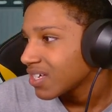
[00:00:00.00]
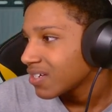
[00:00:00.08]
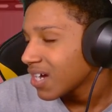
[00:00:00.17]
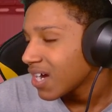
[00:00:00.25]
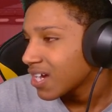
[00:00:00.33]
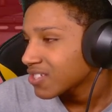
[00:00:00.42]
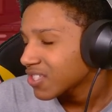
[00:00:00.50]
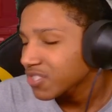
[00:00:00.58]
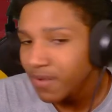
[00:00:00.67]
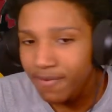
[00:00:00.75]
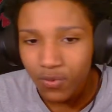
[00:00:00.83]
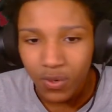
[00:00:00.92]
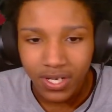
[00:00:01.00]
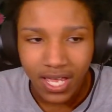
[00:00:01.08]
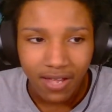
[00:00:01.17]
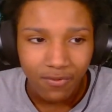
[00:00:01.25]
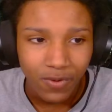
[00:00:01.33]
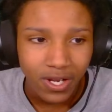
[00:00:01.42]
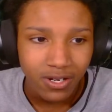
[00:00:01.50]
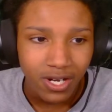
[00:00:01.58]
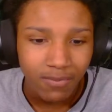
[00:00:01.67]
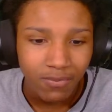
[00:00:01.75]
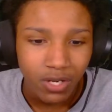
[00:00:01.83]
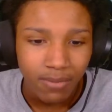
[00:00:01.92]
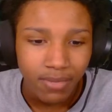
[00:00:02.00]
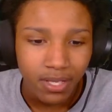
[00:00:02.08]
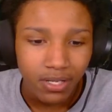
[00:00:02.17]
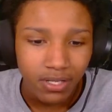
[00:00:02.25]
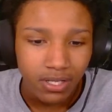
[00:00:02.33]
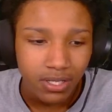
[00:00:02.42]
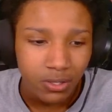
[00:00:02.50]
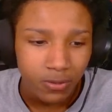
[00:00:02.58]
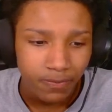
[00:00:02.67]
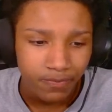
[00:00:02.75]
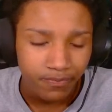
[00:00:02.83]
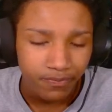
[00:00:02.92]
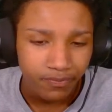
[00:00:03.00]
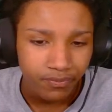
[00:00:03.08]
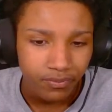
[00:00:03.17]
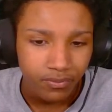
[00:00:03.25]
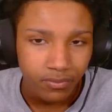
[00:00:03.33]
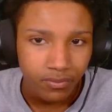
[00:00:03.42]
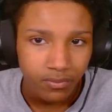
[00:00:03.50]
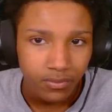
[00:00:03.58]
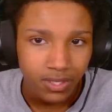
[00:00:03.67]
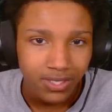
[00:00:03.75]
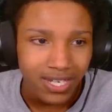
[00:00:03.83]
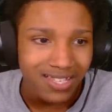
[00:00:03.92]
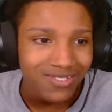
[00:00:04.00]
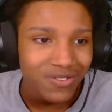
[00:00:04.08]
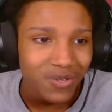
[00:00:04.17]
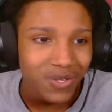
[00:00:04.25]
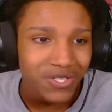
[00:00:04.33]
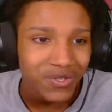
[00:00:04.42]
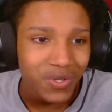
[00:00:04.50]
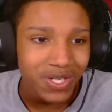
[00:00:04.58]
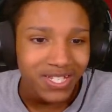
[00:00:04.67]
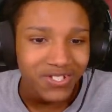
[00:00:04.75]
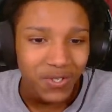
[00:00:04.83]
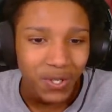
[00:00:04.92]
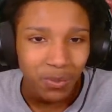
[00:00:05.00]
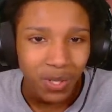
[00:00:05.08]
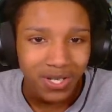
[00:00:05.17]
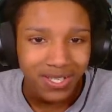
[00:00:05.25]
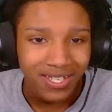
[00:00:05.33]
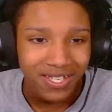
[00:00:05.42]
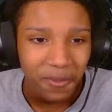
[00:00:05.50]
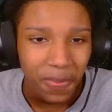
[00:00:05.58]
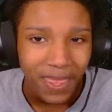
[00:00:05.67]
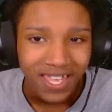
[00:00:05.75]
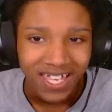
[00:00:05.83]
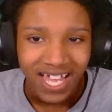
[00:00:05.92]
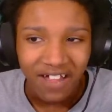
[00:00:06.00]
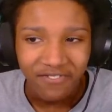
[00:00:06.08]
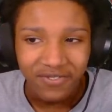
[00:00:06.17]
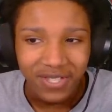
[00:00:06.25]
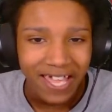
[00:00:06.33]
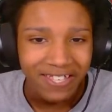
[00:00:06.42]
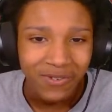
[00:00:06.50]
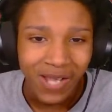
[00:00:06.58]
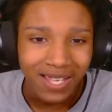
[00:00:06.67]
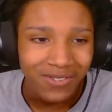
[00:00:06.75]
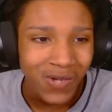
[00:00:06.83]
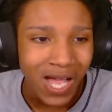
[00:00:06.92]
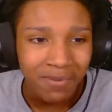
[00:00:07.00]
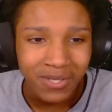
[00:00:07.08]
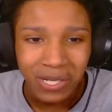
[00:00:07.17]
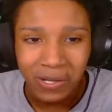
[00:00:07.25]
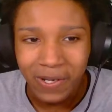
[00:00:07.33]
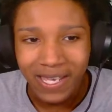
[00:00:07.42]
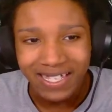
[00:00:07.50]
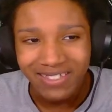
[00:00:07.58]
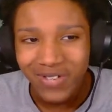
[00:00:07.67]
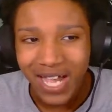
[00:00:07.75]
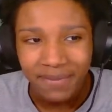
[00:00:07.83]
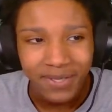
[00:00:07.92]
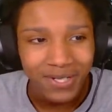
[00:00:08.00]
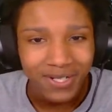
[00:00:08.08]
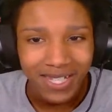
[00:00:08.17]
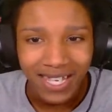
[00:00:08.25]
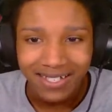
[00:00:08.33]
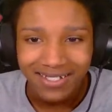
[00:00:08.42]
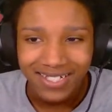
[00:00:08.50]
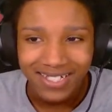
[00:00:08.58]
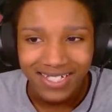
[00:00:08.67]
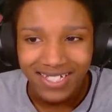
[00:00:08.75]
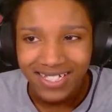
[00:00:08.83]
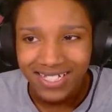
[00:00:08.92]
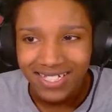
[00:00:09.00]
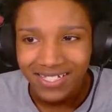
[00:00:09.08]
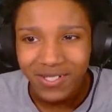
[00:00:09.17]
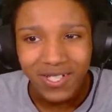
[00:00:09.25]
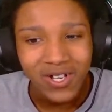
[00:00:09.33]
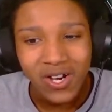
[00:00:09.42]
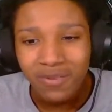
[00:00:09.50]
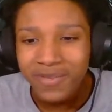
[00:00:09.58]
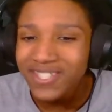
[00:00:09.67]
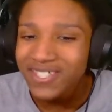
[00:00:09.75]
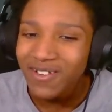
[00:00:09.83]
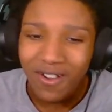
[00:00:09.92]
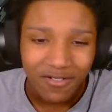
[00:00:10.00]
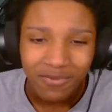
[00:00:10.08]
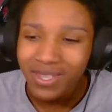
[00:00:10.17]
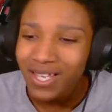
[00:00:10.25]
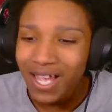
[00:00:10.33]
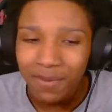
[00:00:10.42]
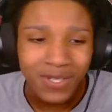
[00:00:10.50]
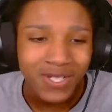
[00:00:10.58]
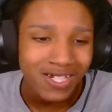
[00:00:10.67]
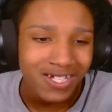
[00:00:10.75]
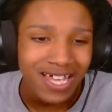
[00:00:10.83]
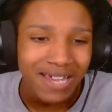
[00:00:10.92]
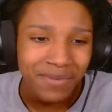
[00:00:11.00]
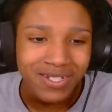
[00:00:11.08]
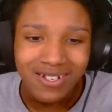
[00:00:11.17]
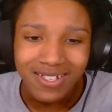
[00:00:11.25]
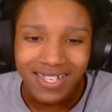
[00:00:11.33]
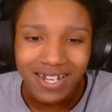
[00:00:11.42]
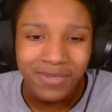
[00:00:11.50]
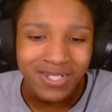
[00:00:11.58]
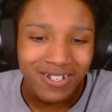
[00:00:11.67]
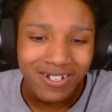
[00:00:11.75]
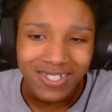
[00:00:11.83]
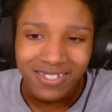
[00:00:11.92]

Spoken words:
I just want me one at weird. I'm better. Now let's do it. Let's do it next stream, bro. I feel. Hey, you got me though. Hey, you got me though. Like, you could call me soft, but like, I'm a duck. I'm a duck it. I'm a duck it.